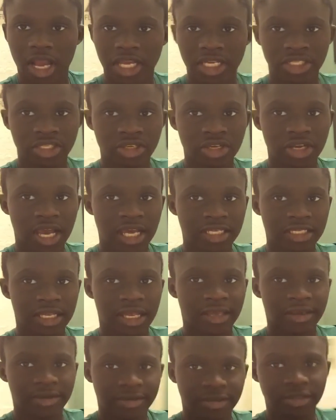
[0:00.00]
I see you
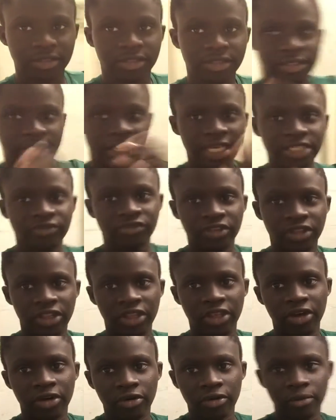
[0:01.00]
guys like next
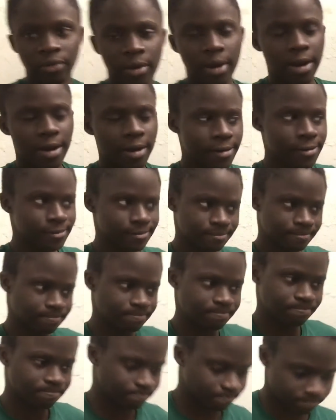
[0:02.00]
video.
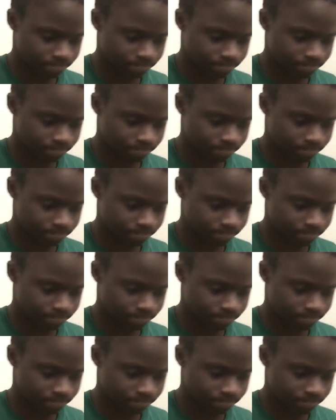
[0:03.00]
Um,